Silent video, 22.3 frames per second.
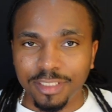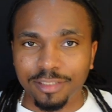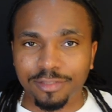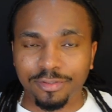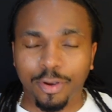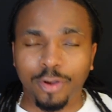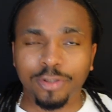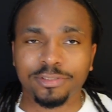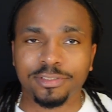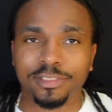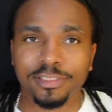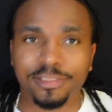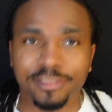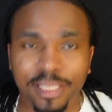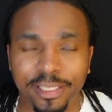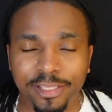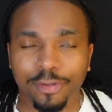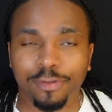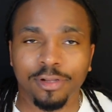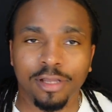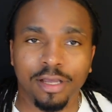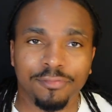Narcissists
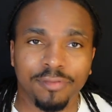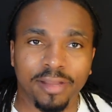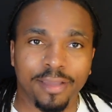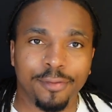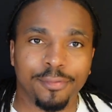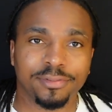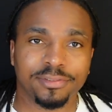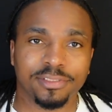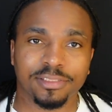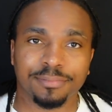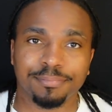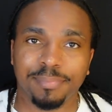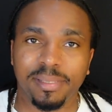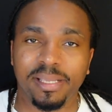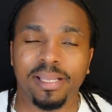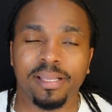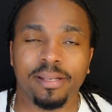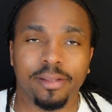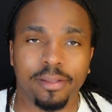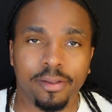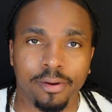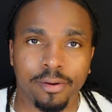think your love language is
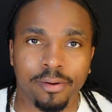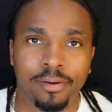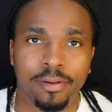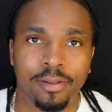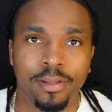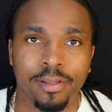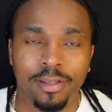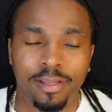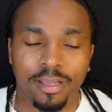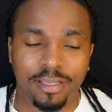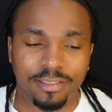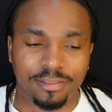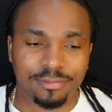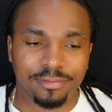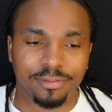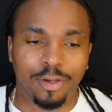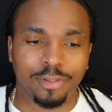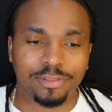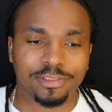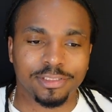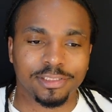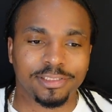being here.
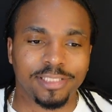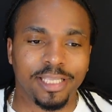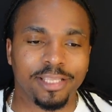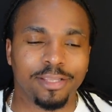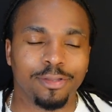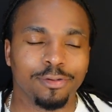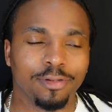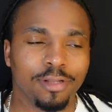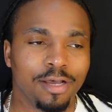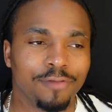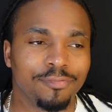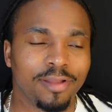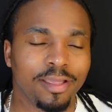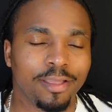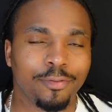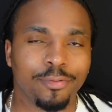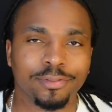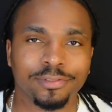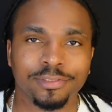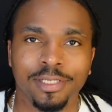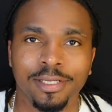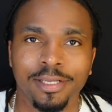narcissists think your love
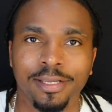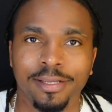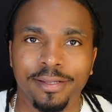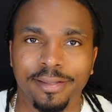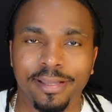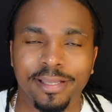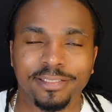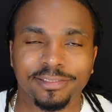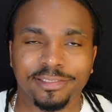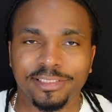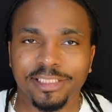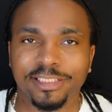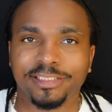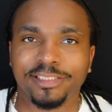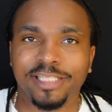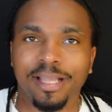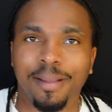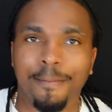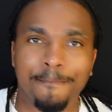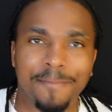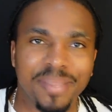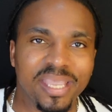language is just
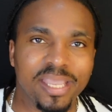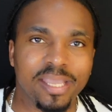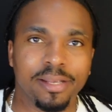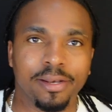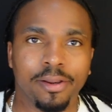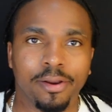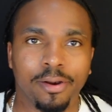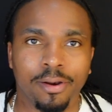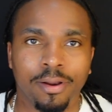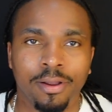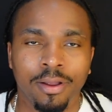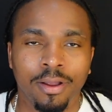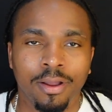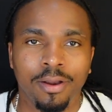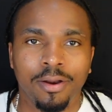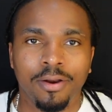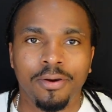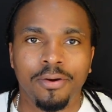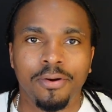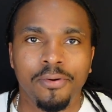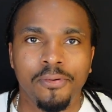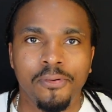them being here.
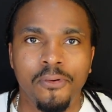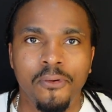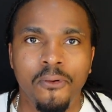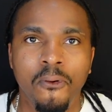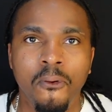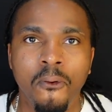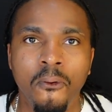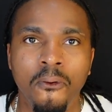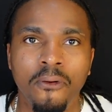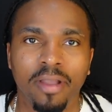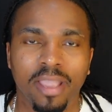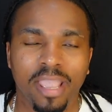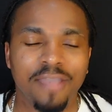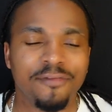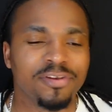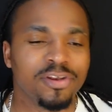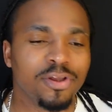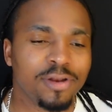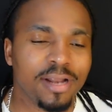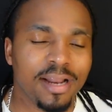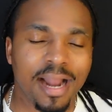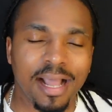
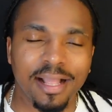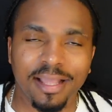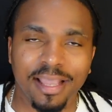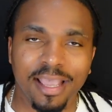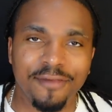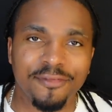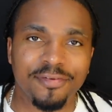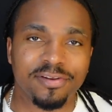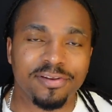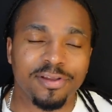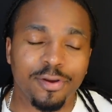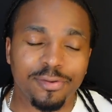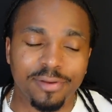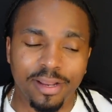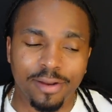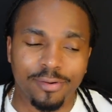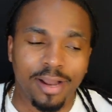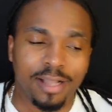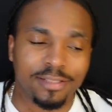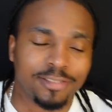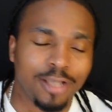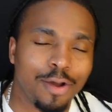Even though they're not, even though
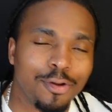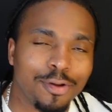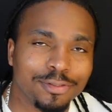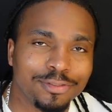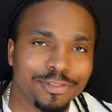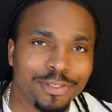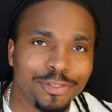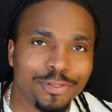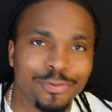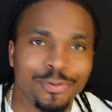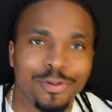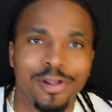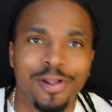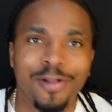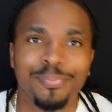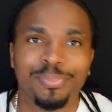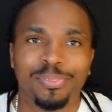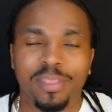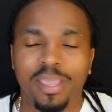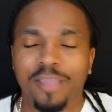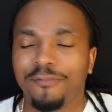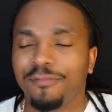they're not talking to you,
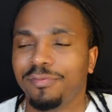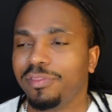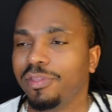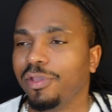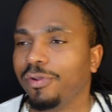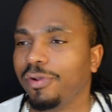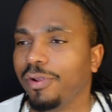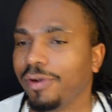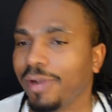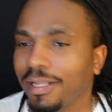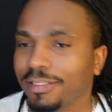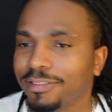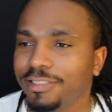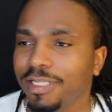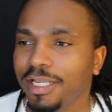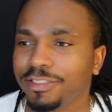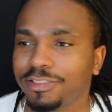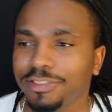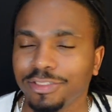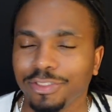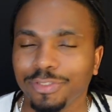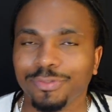even though they're not
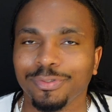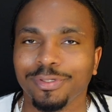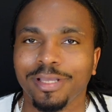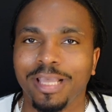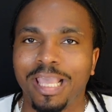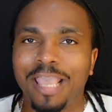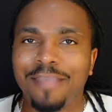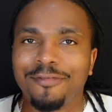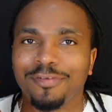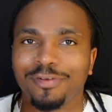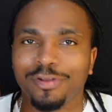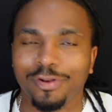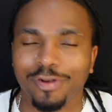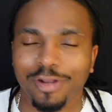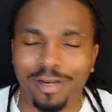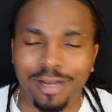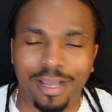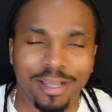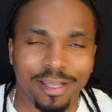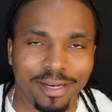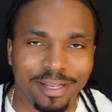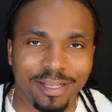touching you, even though they're
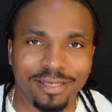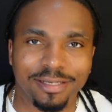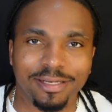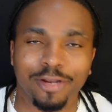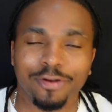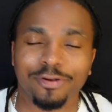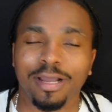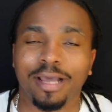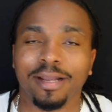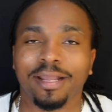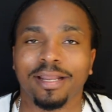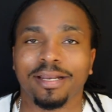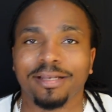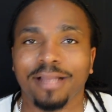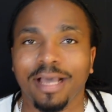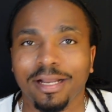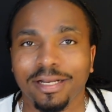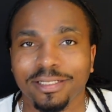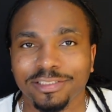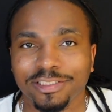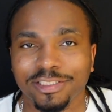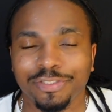not, they're not
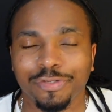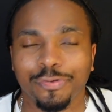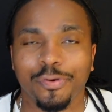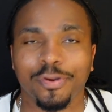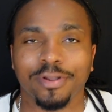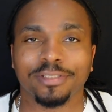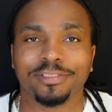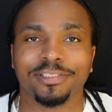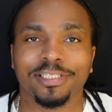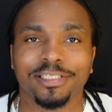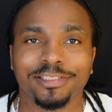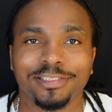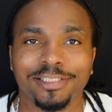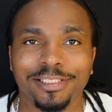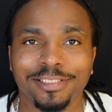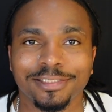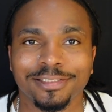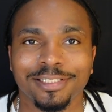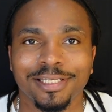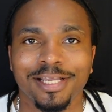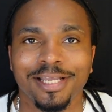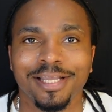acknowledging your
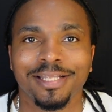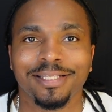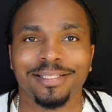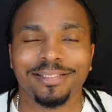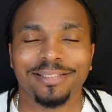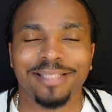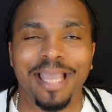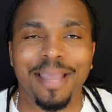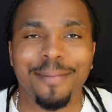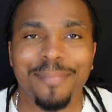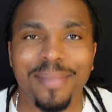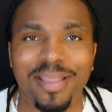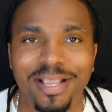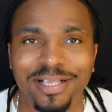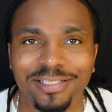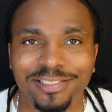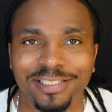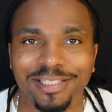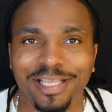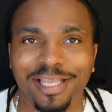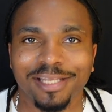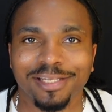existence, that
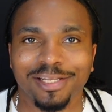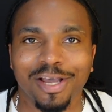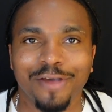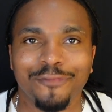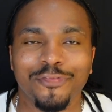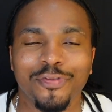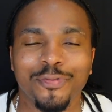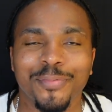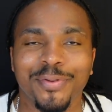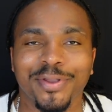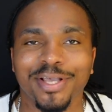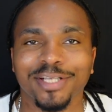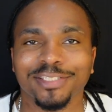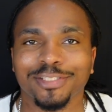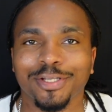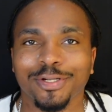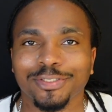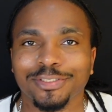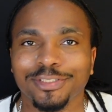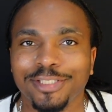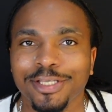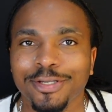means that they love you because
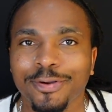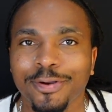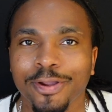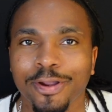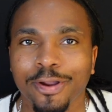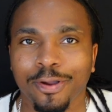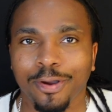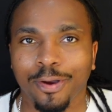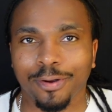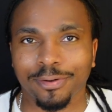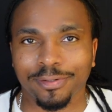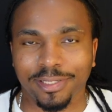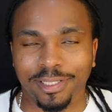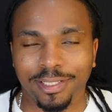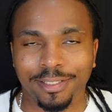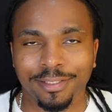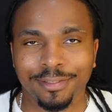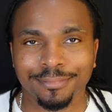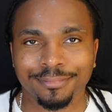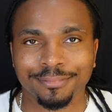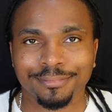they're still here, aren't they?